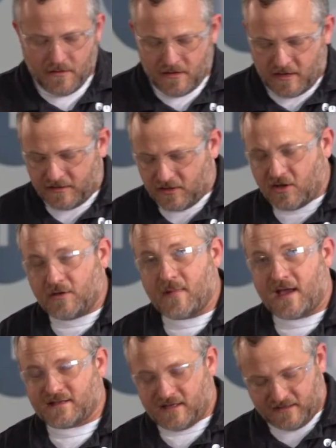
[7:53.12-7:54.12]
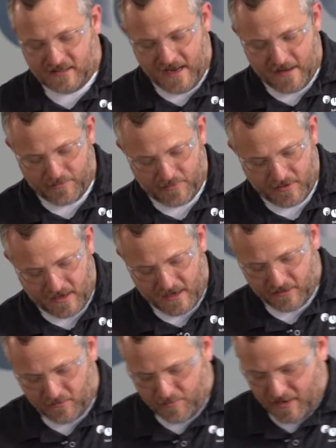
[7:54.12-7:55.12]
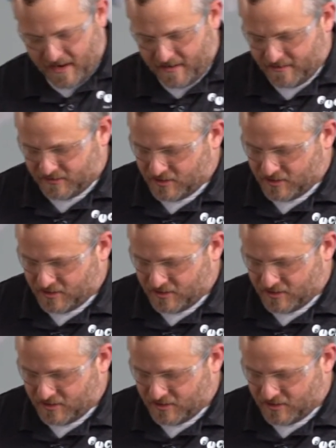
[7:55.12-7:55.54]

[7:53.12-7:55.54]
get the good masking tape. Don't buy the